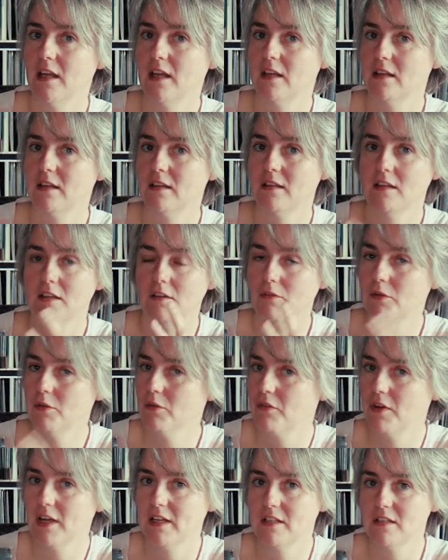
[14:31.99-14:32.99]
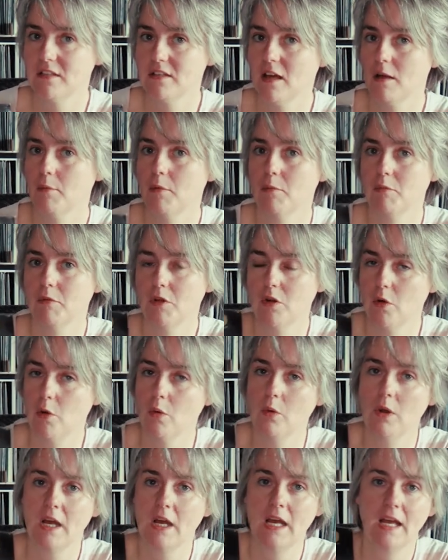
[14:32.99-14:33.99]
And if you find this album,
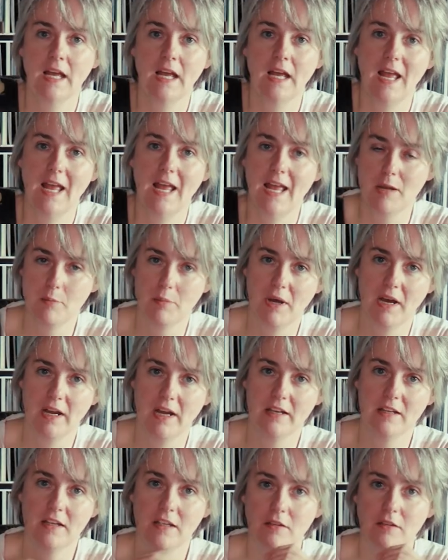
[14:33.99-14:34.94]
go and buy it.